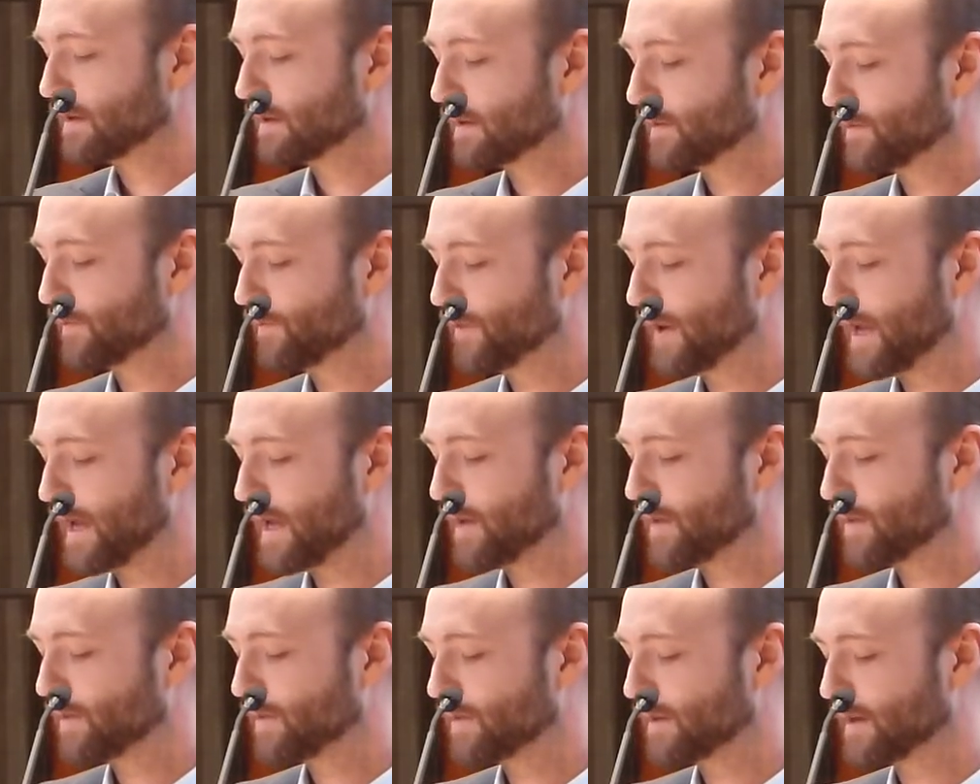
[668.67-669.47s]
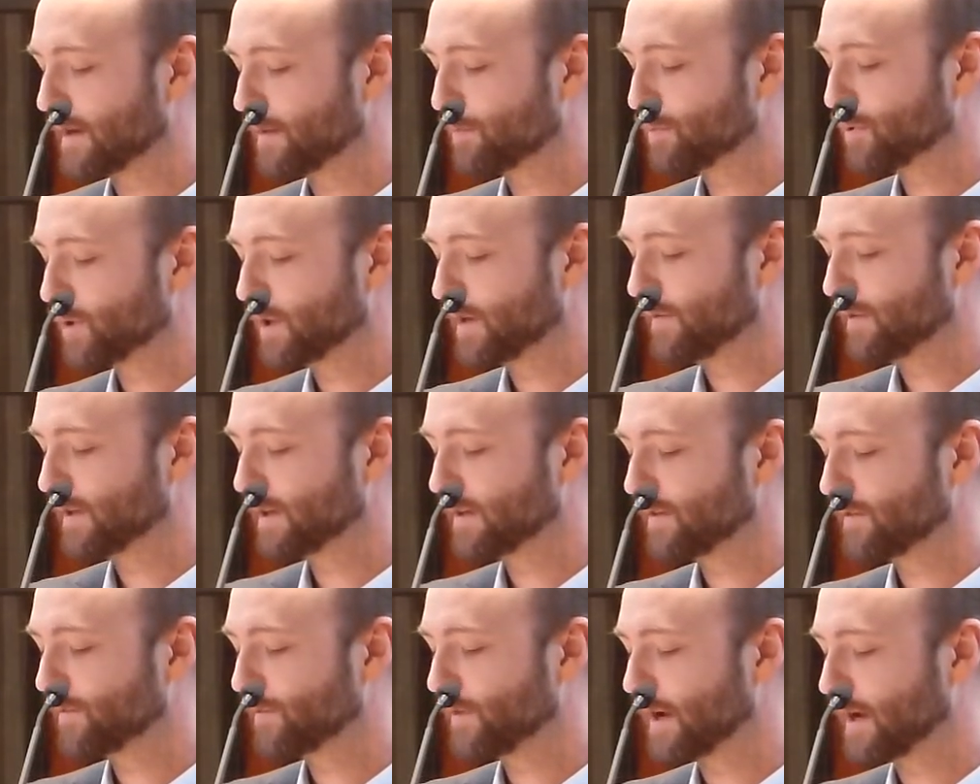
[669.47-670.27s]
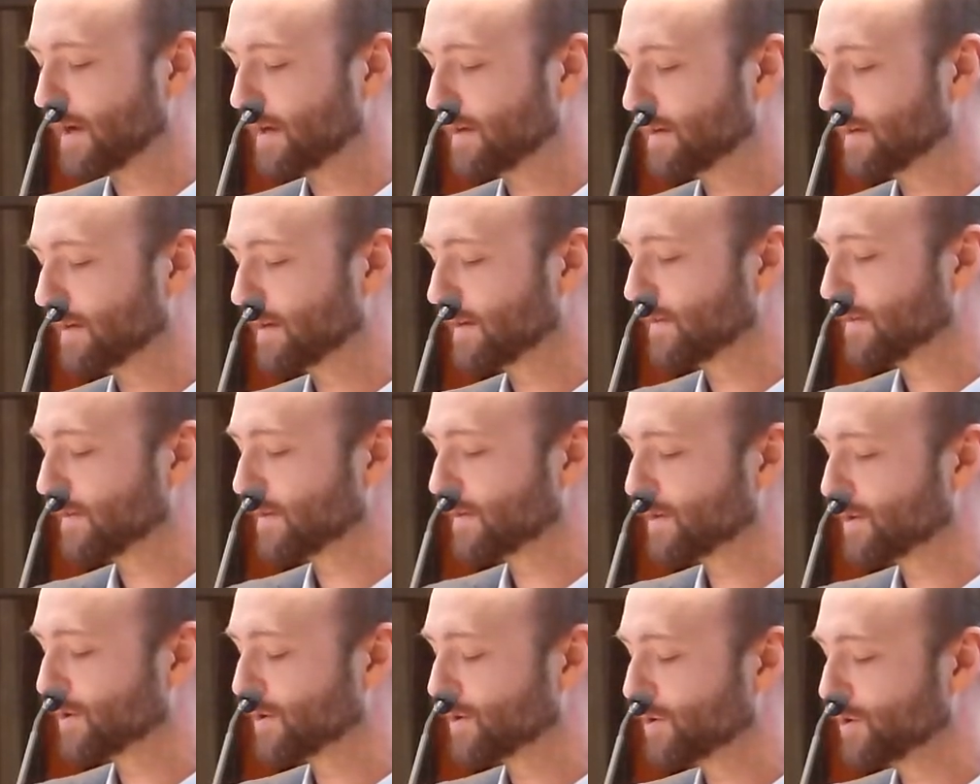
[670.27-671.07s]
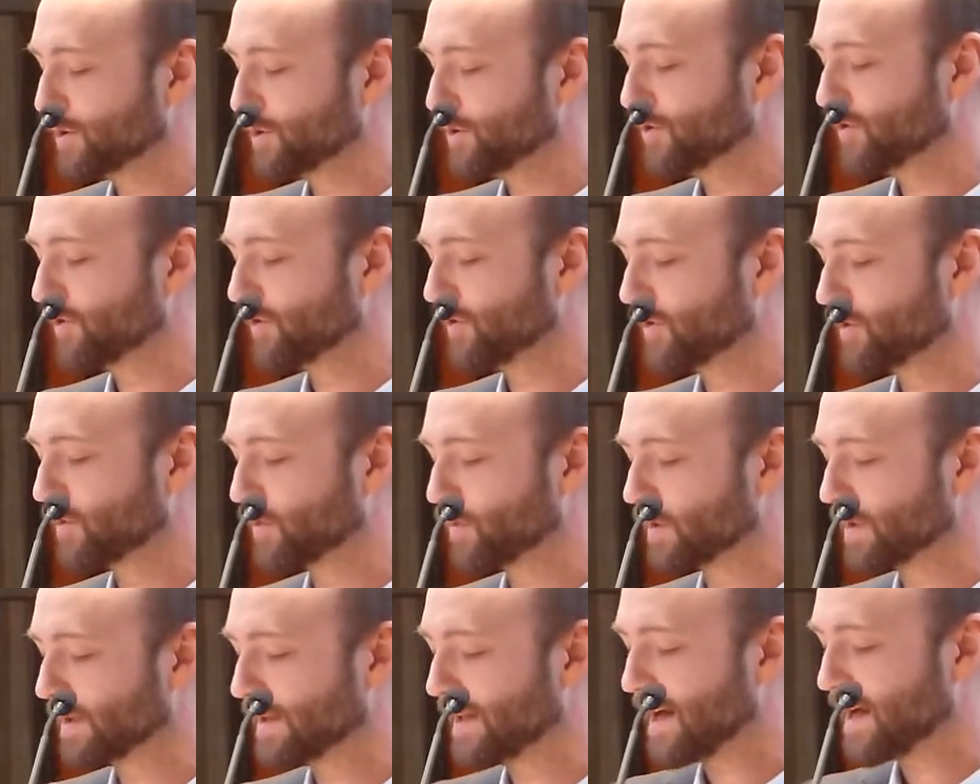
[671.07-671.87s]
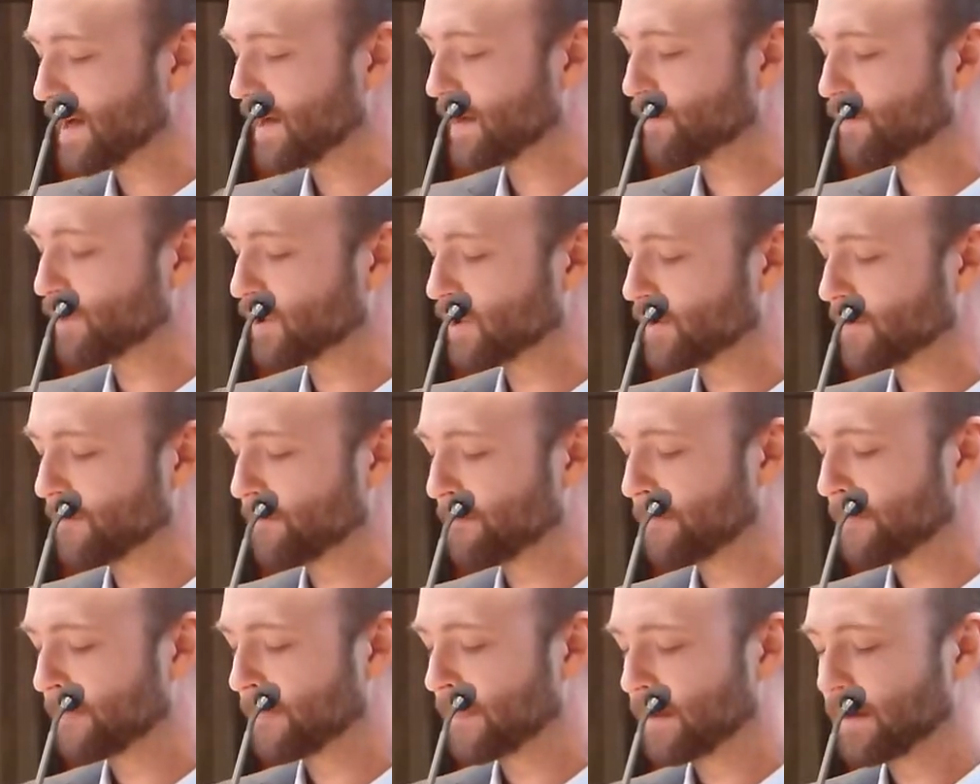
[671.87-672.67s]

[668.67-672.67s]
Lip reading: the faith that previous findings and conclusions are reliable